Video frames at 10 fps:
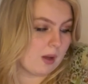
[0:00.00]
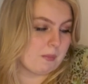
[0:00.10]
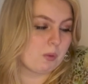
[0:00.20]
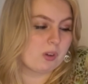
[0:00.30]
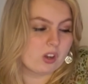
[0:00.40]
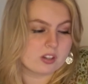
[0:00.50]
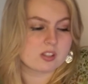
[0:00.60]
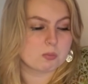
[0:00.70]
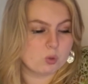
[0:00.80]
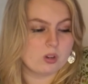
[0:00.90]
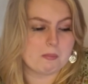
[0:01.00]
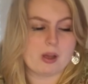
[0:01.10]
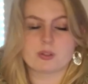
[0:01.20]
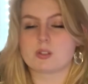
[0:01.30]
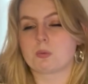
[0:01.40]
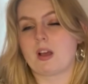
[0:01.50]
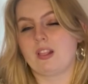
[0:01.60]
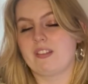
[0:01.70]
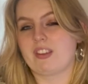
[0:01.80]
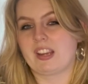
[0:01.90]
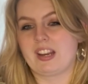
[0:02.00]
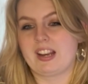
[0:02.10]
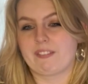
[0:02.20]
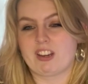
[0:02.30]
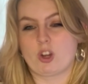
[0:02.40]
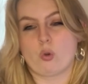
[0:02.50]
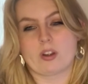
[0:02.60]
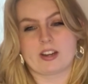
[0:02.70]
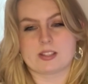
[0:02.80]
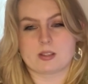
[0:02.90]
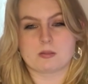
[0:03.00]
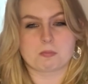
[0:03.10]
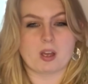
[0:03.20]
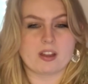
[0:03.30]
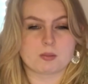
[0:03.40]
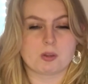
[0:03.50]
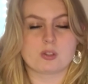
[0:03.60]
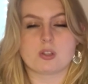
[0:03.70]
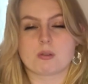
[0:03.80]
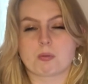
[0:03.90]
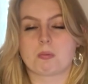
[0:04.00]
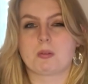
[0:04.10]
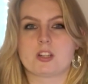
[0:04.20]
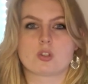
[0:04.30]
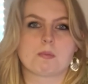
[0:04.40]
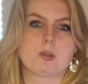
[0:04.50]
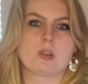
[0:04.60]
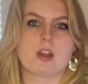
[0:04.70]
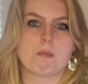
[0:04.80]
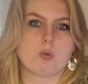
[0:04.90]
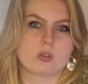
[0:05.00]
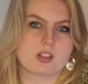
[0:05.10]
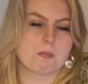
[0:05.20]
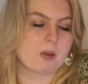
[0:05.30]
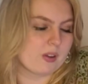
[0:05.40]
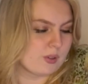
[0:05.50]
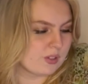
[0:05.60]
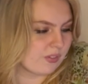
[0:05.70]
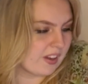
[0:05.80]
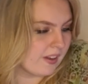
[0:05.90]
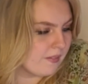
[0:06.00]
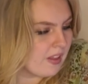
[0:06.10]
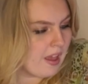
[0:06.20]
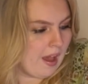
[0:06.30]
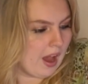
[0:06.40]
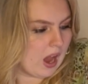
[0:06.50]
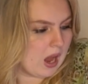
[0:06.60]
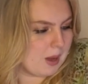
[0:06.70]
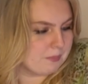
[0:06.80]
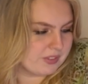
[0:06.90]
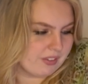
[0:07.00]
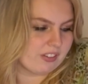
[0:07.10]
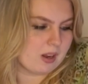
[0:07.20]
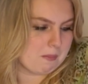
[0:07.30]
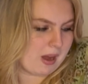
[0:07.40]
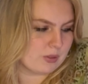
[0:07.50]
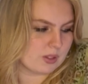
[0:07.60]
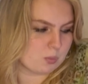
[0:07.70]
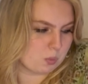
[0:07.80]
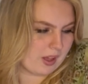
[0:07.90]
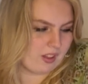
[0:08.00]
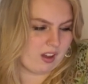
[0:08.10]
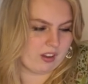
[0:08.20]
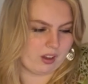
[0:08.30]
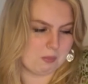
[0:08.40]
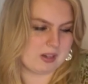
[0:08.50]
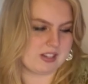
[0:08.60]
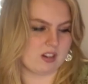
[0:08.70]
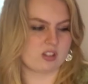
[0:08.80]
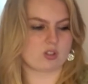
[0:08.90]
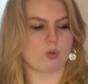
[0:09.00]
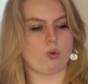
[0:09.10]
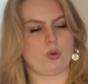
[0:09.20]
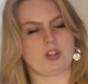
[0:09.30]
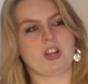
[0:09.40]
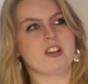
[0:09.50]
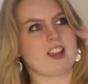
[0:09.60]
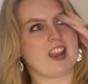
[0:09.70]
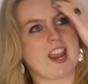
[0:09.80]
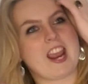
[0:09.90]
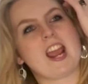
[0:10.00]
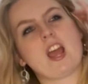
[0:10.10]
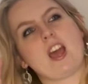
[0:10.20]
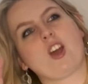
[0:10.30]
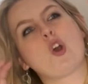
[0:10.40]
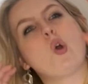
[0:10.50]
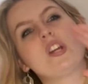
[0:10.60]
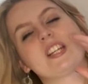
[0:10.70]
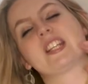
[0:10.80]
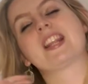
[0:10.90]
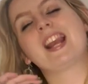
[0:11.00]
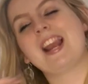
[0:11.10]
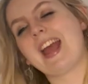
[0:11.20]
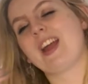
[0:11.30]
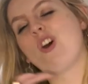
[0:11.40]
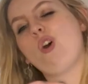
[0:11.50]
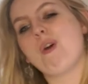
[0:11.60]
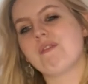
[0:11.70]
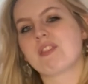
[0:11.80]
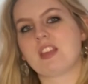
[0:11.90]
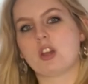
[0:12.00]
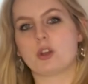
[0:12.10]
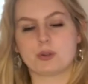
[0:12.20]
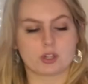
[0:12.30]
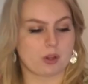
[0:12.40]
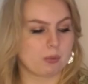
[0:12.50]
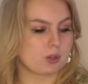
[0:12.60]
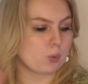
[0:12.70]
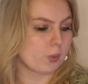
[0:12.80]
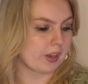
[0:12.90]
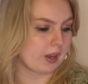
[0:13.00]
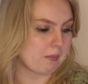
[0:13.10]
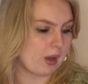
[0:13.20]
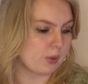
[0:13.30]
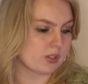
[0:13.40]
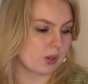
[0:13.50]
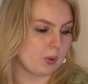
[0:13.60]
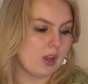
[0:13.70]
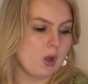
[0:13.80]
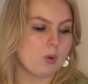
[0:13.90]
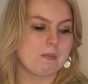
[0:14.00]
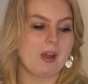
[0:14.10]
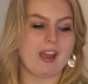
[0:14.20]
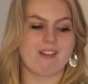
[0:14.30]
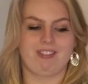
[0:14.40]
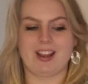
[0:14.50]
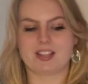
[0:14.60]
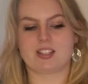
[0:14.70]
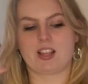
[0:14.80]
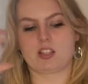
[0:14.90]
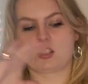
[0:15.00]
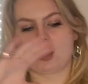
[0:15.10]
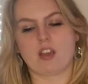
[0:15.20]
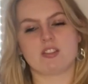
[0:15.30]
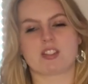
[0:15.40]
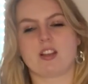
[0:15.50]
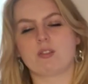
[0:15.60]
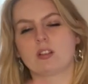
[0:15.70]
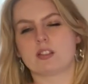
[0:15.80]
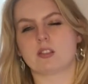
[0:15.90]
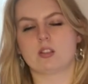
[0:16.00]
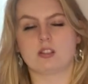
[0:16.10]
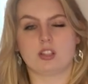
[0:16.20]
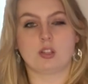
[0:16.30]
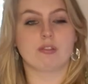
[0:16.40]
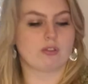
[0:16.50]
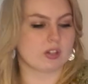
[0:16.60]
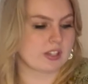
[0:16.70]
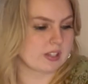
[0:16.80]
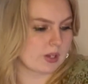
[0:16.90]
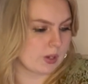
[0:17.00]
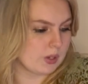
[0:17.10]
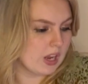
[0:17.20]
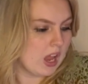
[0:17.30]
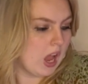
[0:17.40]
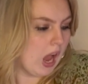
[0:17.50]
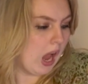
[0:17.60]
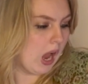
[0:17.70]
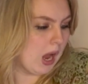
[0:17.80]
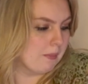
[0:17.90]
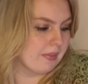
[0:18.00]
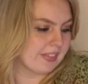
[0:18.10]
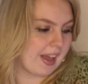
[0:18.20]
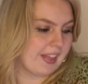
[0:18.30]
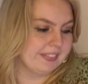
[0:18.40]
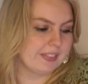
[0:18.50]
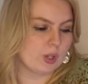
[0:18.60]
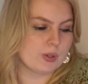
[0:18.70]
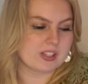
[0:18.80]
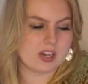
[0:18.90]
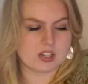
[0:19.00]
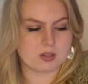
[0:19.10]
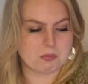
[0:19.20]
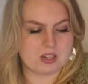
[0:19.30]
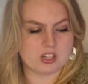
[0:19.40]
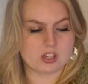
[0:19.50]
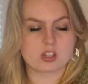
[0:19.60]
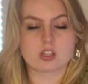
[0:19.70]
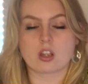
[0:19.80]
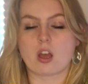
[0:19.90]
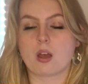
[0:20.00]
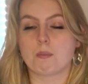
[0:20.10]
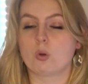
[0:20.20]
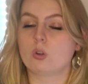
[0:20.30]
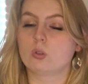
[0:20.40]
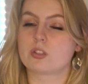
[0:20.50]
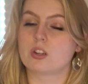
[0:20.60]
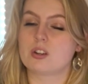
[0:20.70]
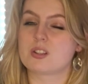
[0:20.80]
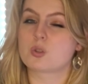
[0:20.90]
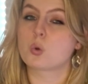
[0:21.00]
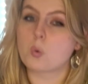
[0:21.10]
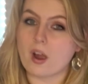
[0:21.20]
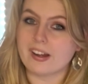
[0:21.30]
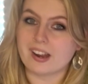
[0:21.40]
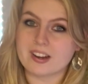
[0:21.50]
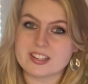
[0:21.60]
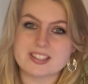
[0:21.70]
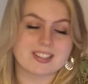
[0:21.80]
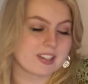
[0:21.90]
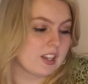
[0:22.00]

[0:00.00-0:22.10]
We've got small amounts as well living in living organisms, but I suppose you could probably attribute that more to the biosphere. Different amounts as well are going to be stored according to the layer of the ocean that we're talking about. So we might have less at that surface level, that's known as the euphotic zone, than those intermediate, also known as twilight